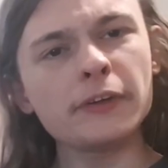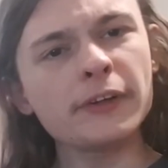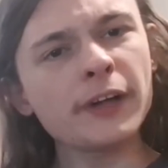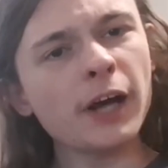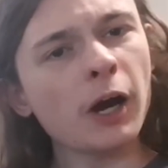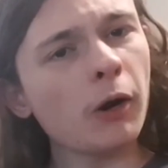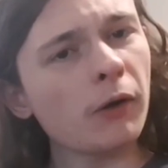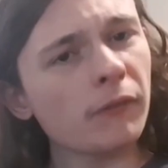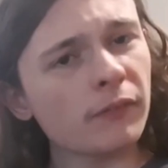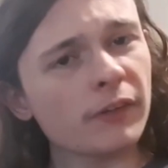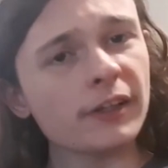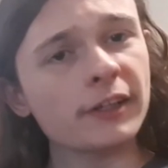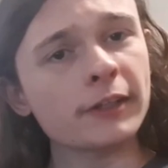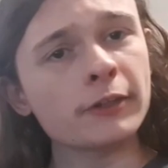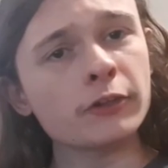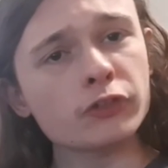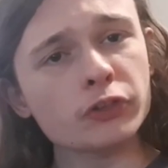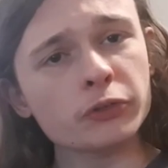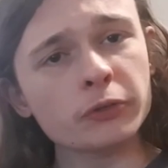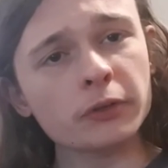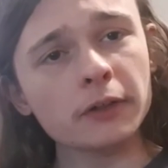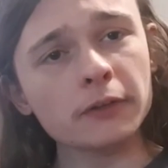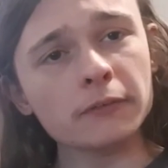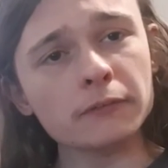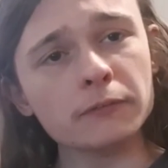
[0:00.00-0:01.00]
now that
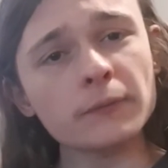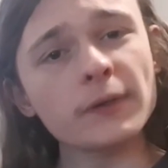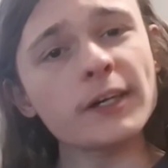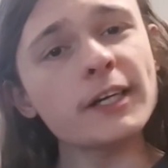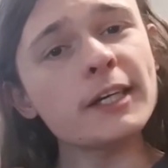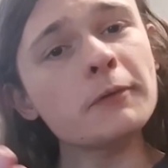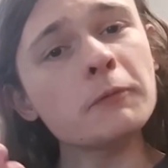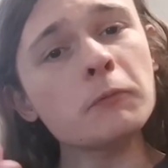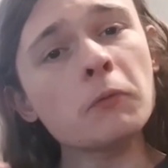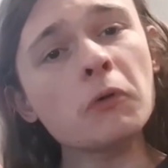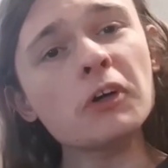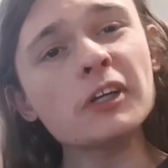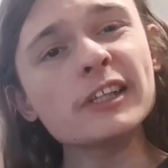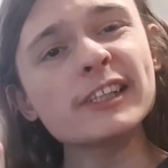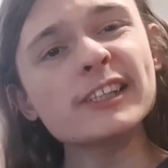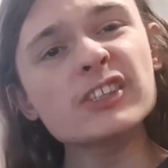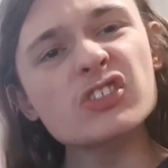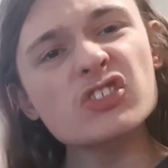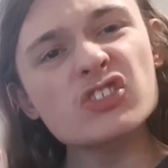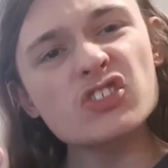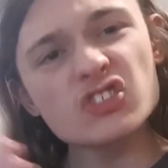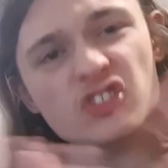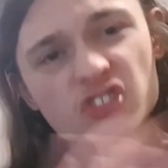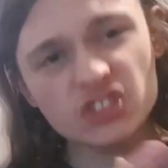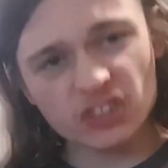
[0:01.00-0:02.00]
intro out of the way, what
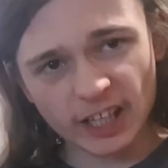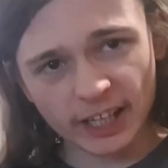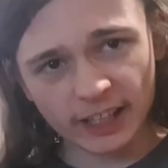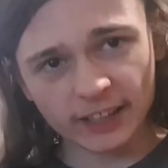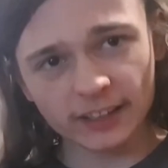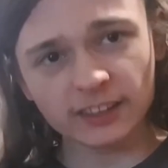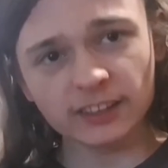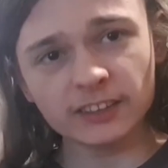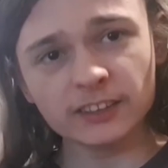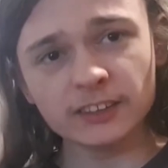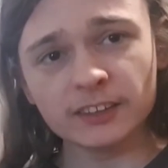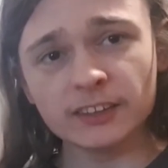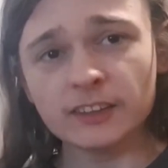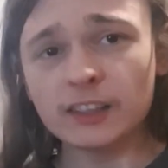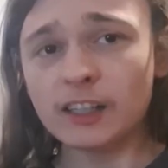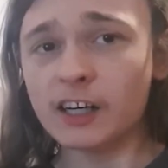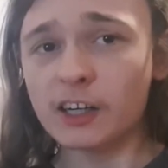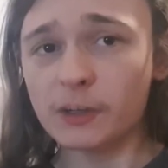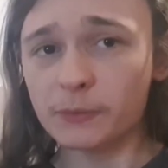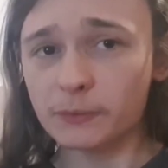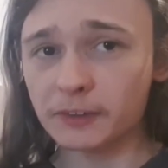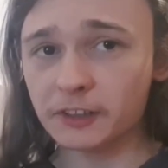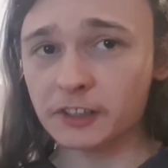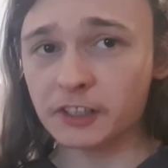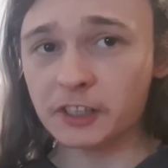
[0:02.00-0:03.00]
exactly
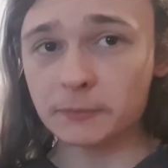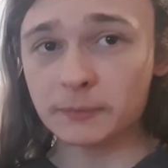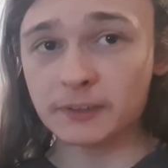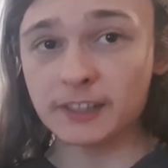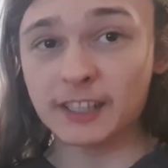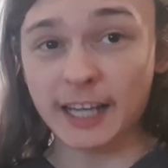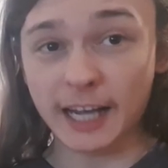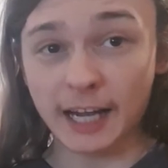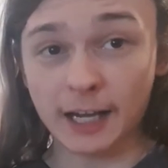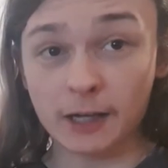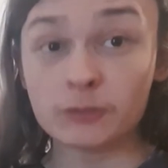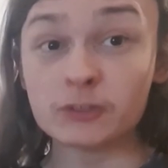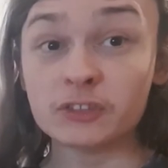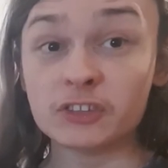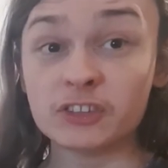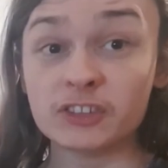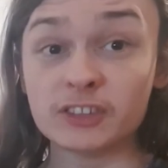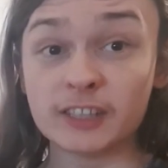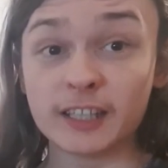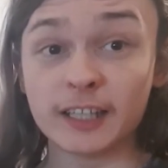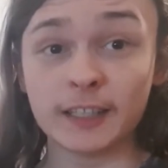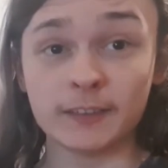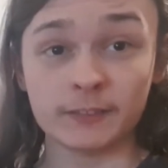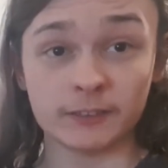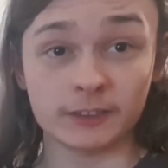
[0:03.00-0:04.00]
are we going to be counting
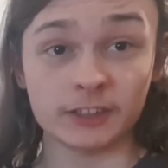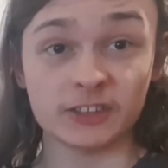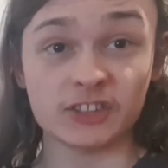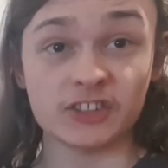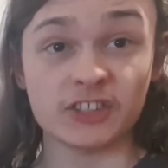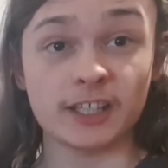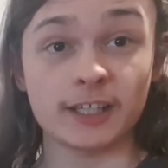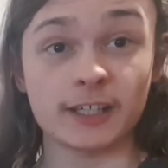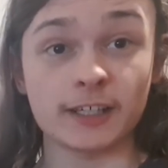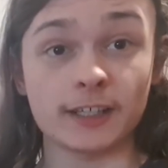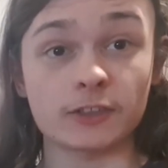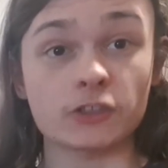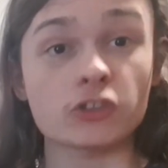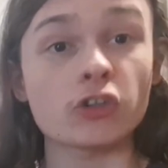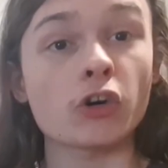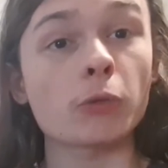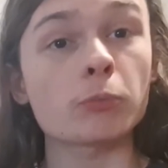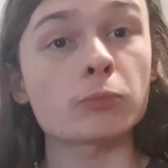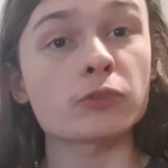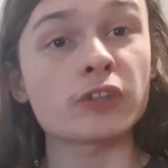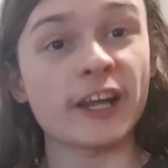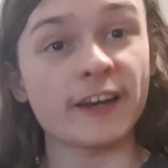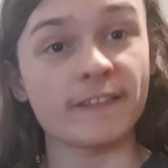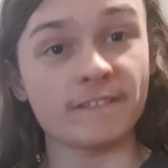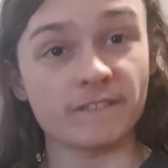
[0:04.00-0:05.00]
down this here top
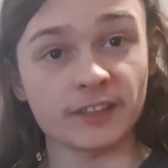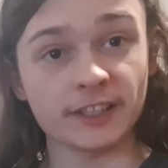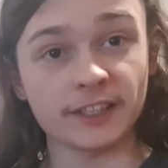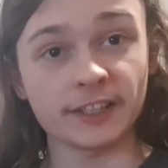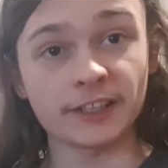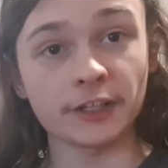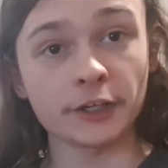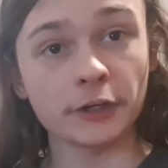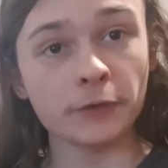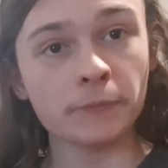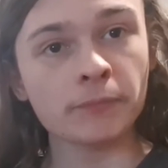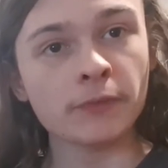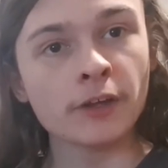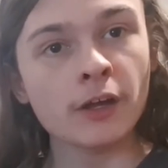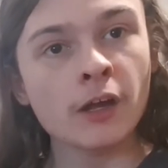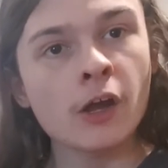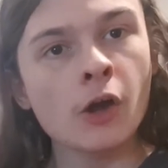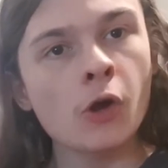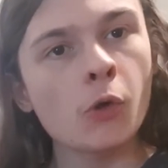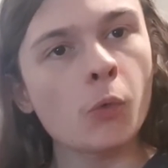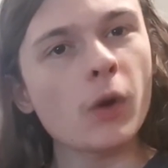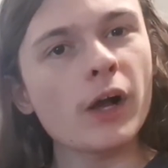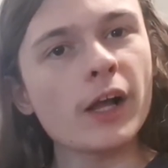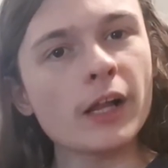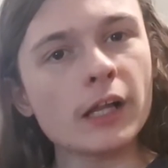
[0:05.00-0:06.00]
10 video?
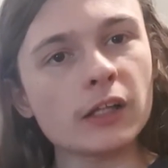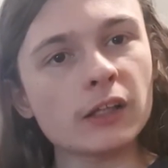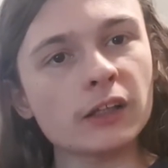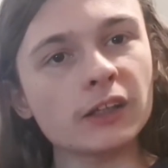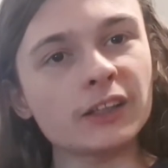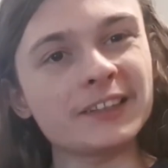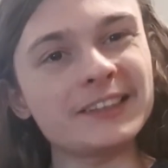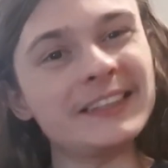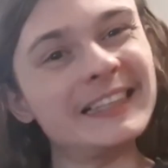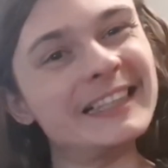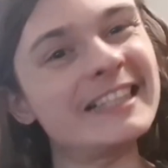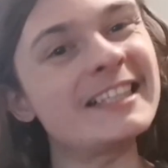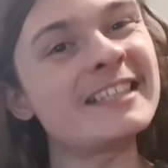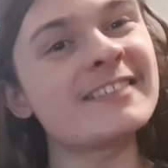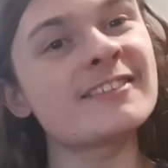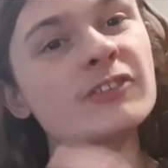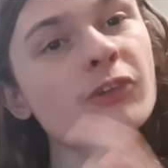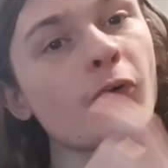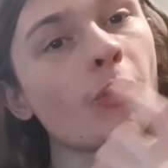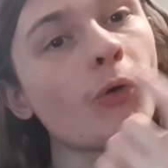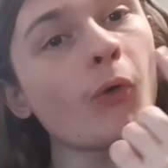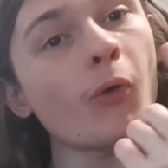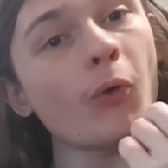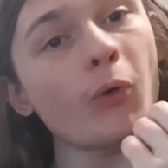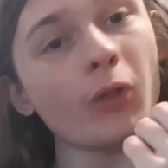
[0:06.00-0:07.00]
Well, it's
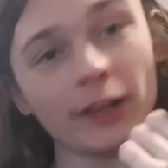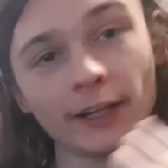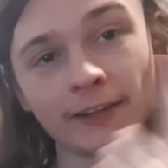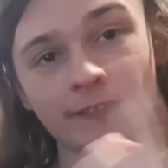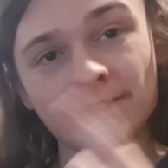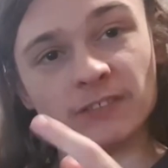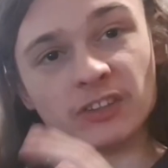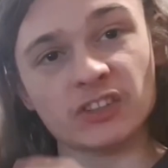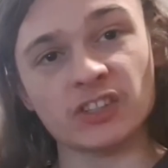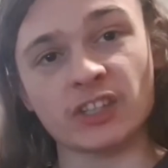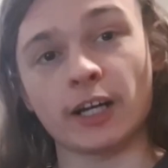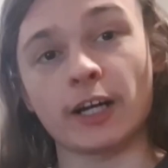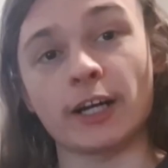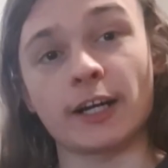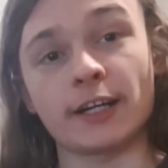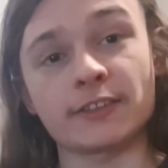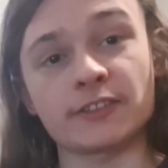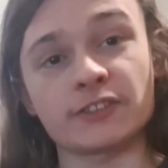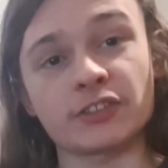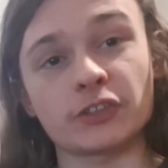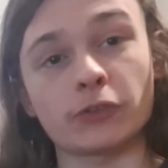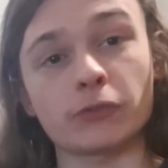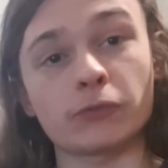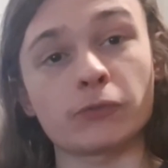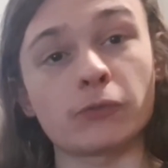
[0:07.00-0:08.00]
all in the
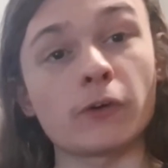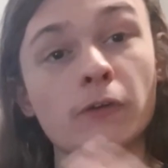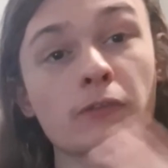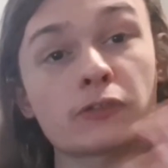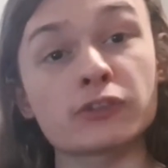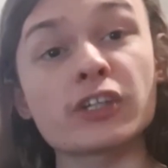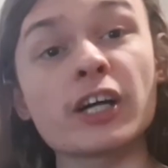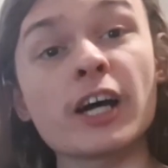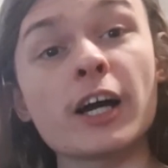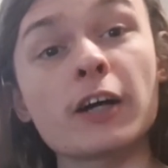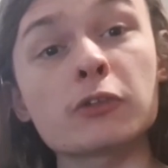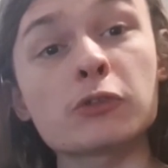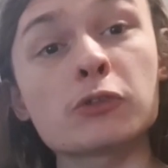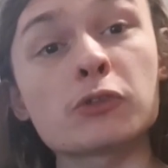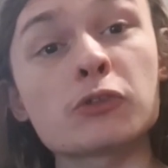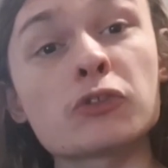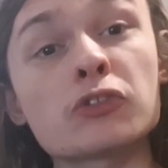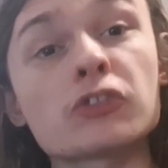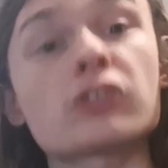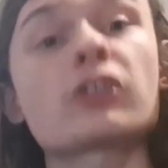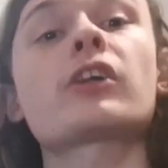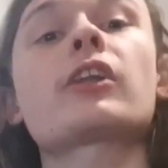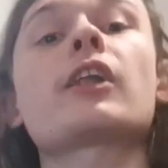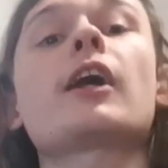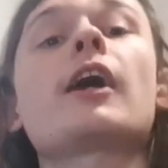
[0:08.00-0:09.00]
title. For the title
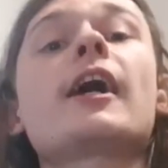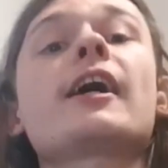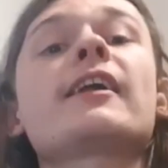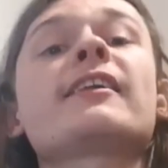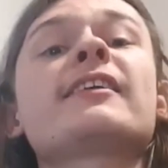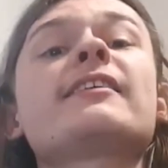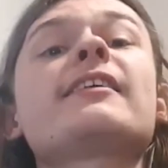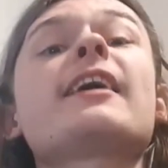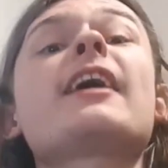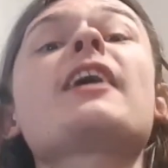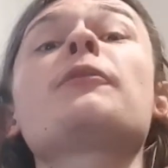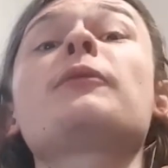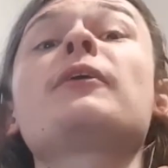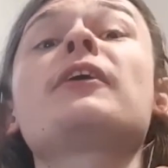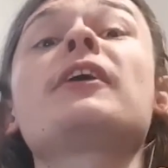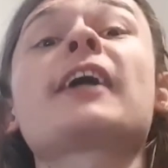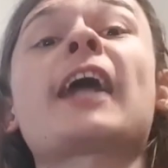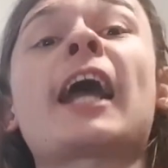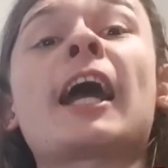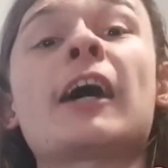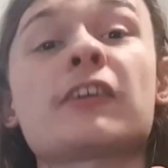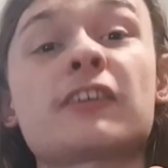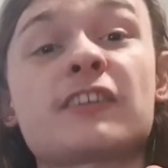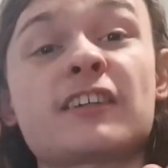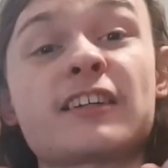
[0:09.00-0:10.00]
does not lie, today we are
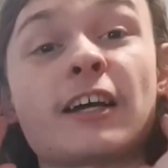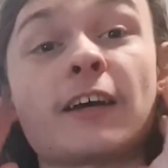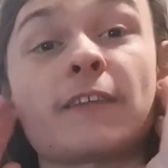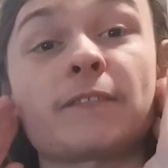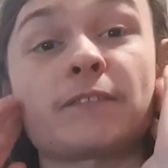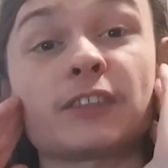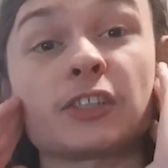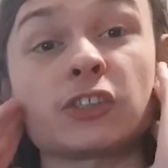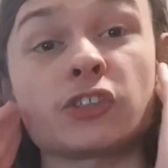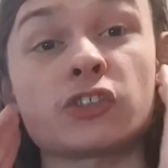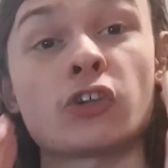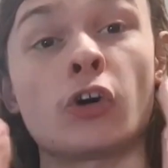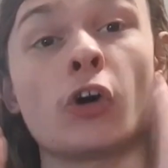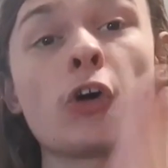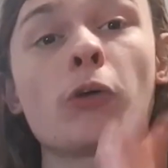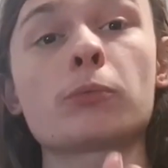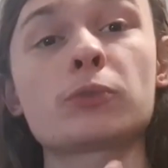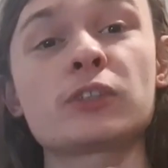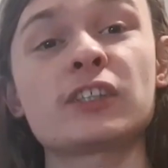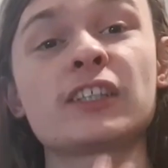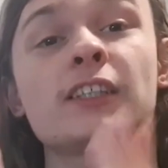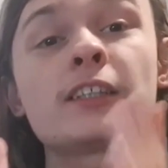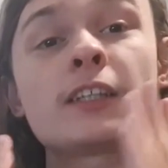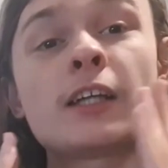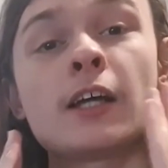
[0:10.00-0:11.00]
counting down the top
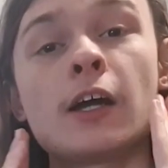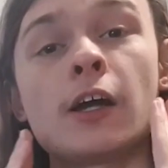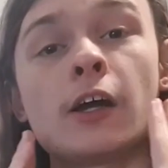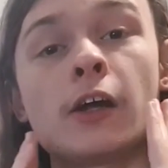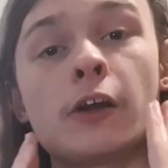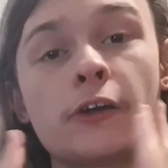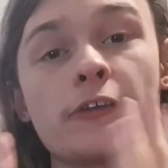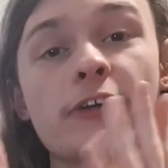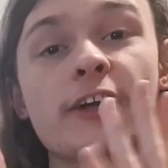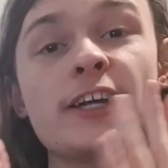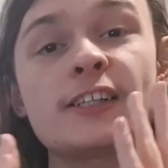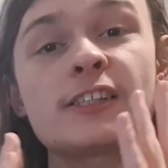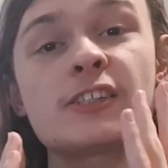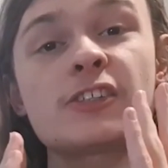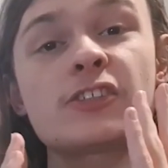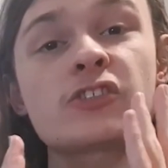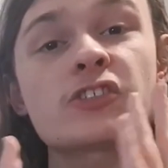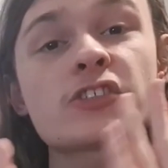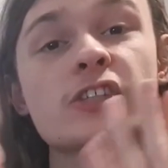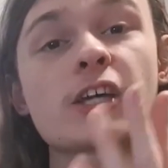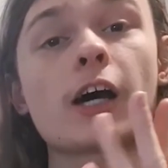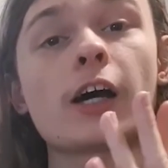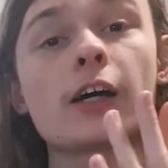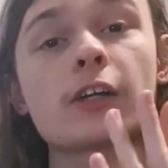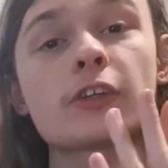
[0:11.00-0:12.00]
10
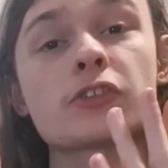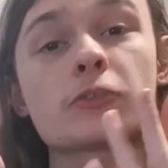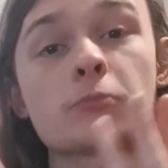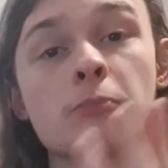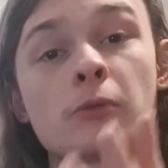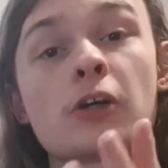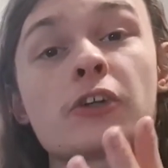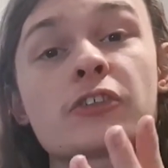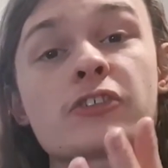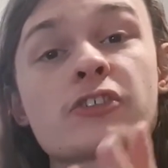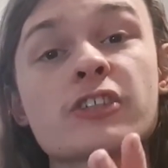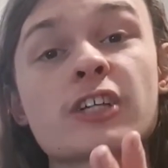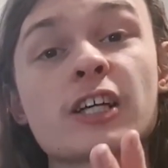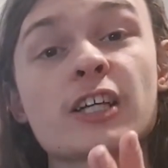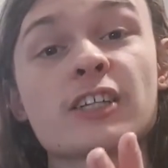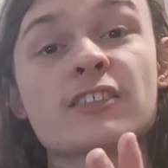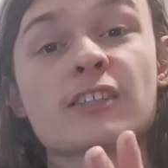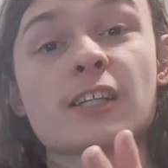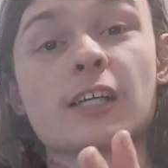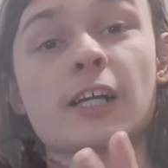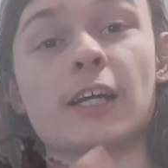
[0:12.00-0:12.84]
greatest Skylanders merchandise and